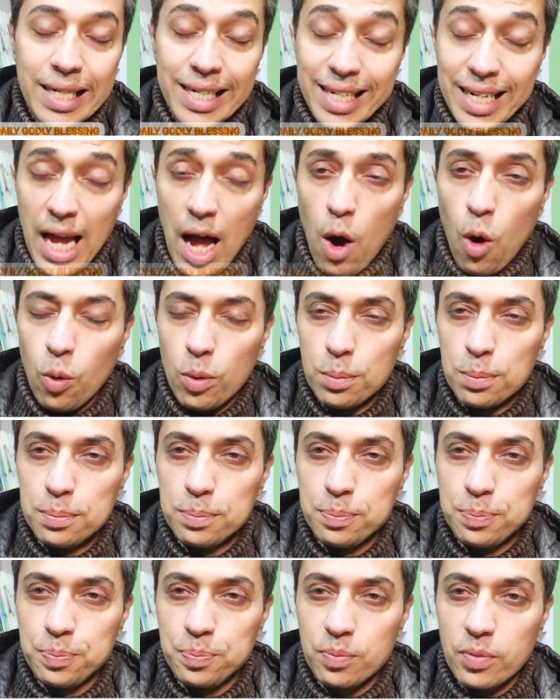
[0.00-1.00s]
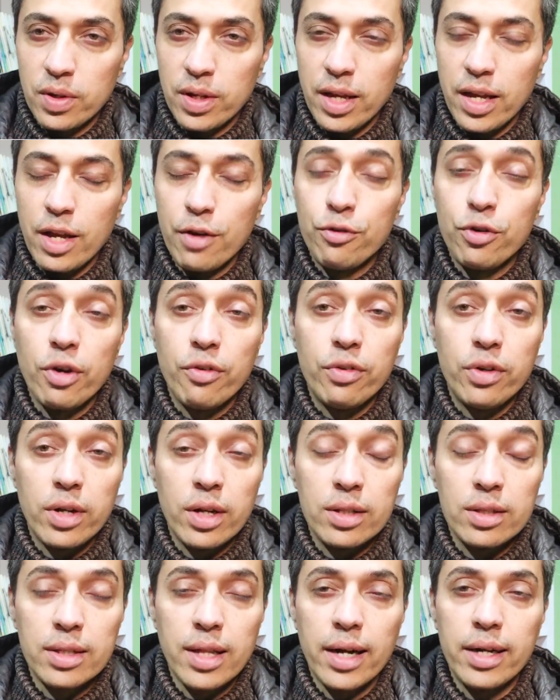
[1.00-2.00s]
Now, if you have
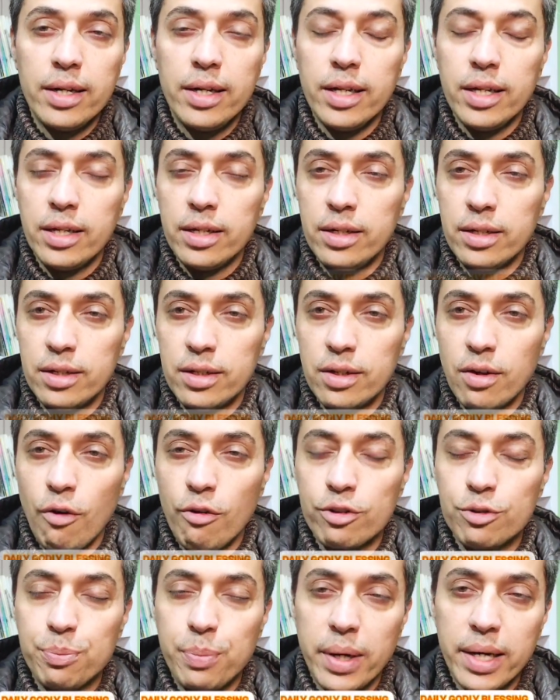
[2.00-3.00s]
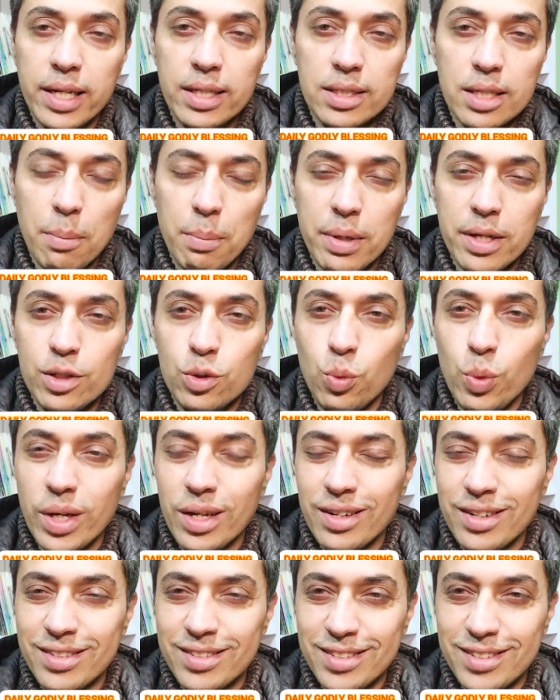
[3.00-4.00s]
done that deed, of spreading somebody's
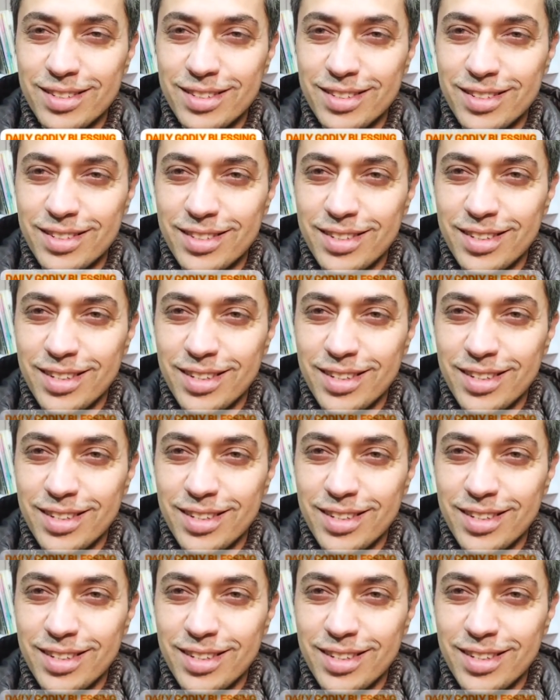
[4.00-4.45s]
weakness.